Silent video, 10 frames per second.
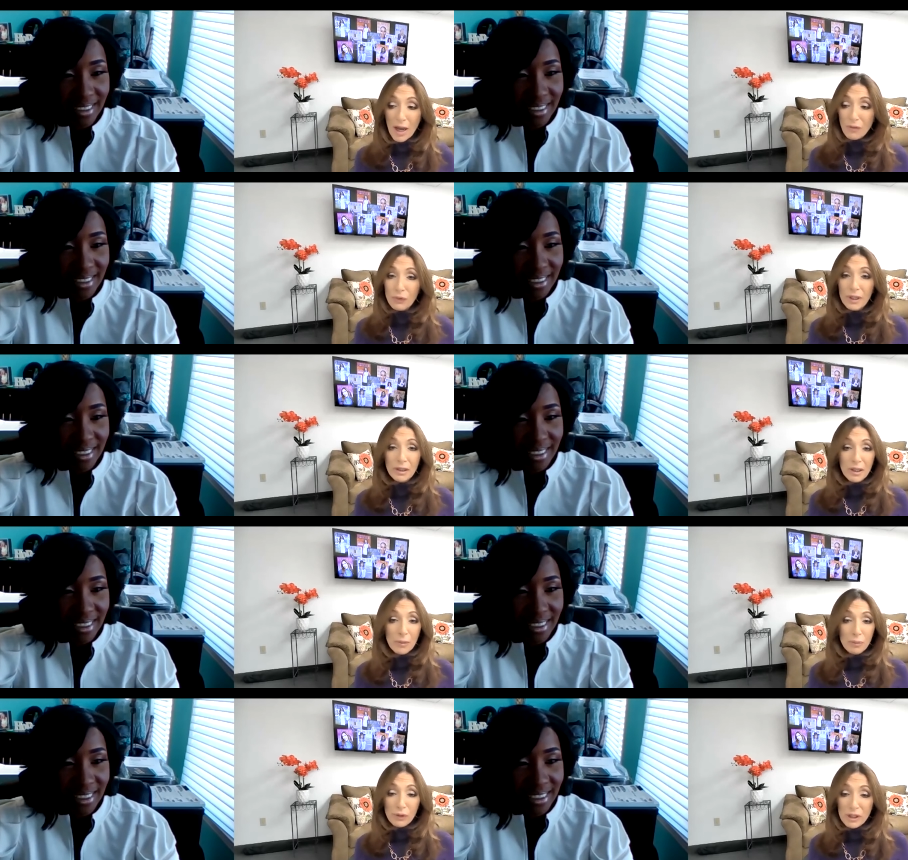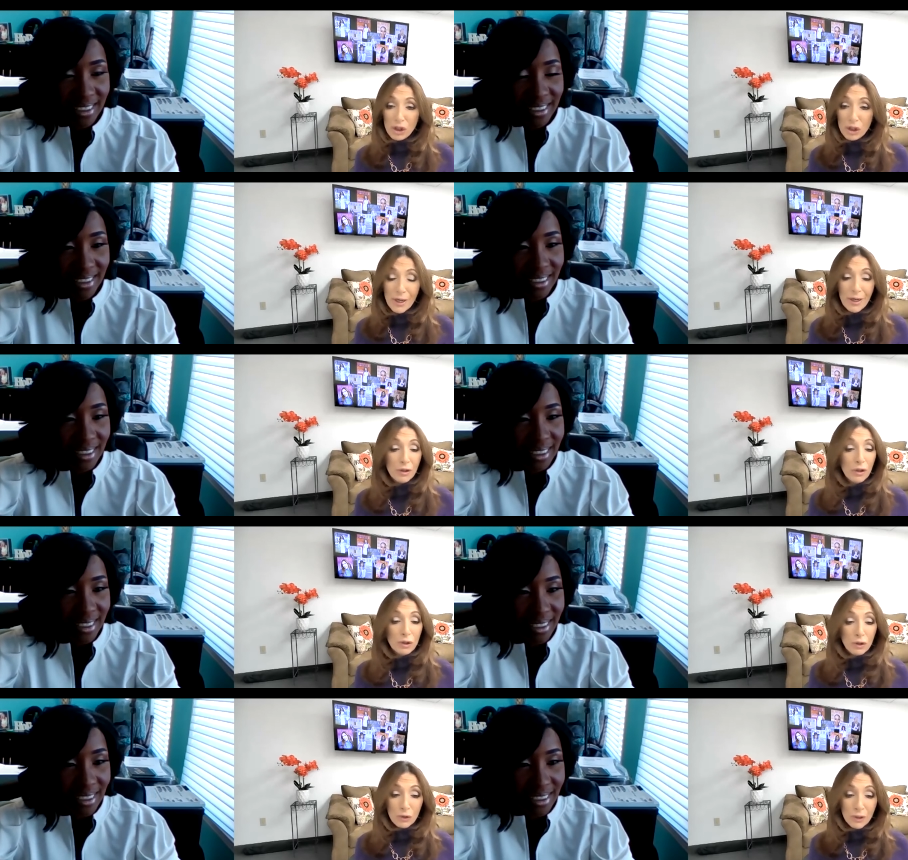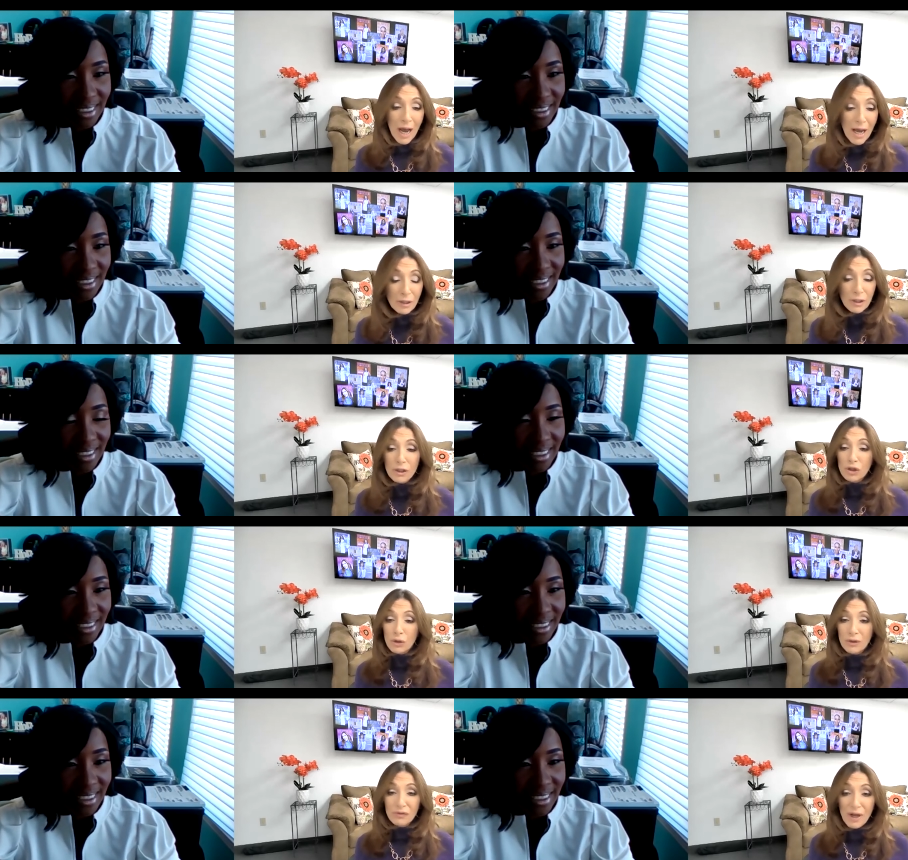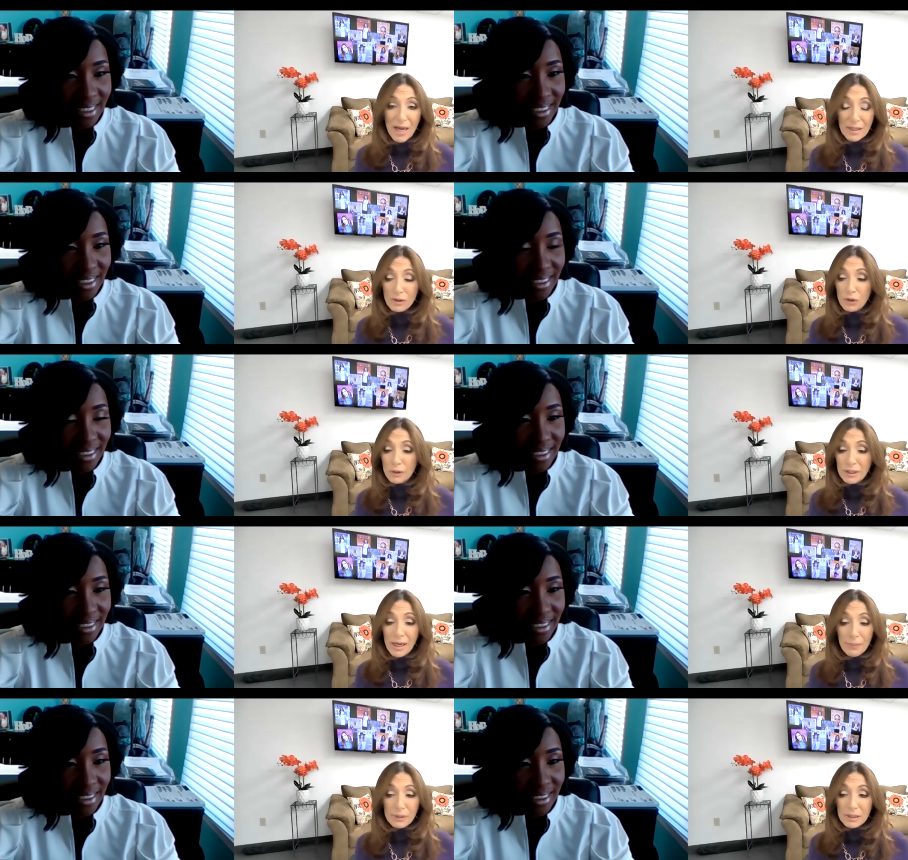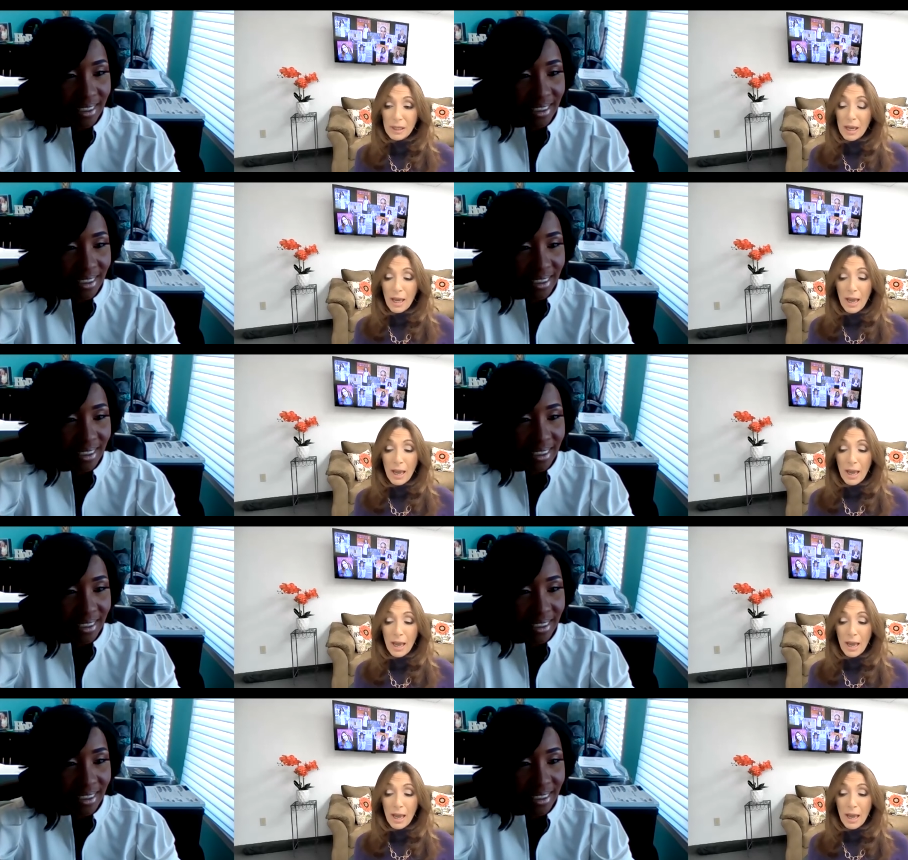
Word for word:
Speaker 1: I really appreciate your knowledge, your advice, your tips.